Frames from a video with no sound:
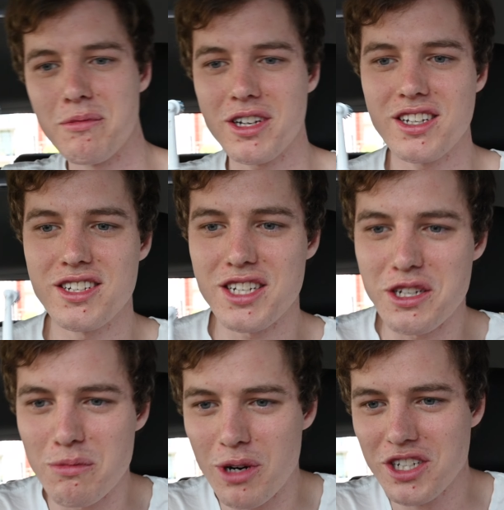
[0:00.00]

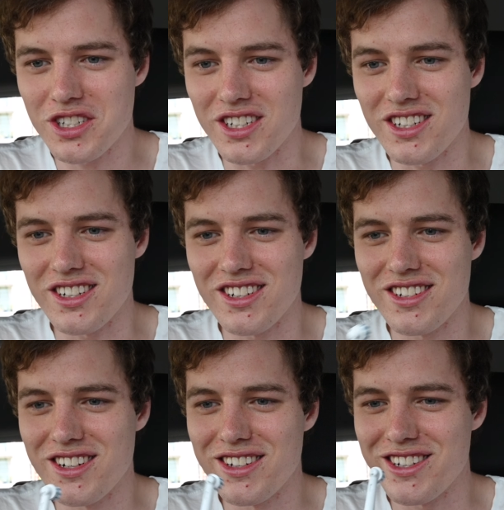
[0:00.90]
continue brushing
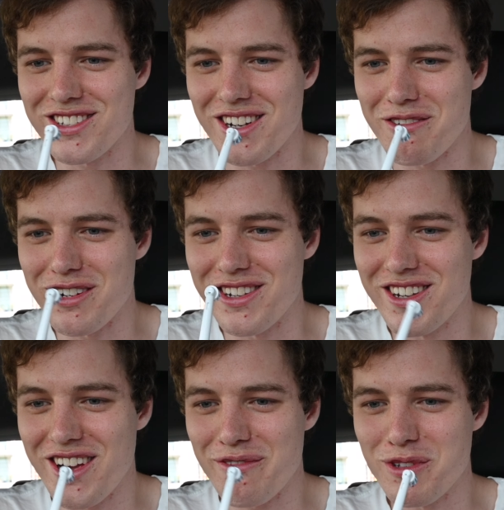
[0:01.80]
because I want to
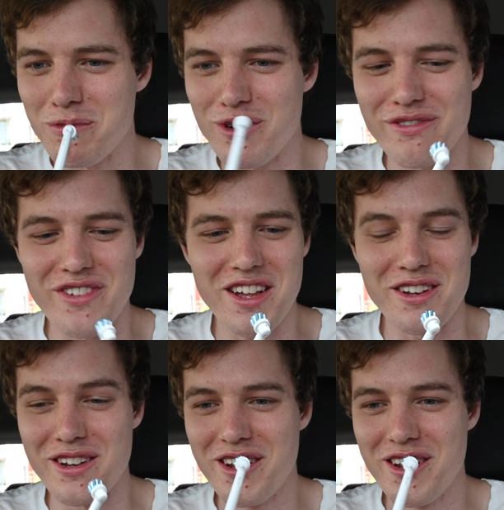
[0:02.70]
have some more fun.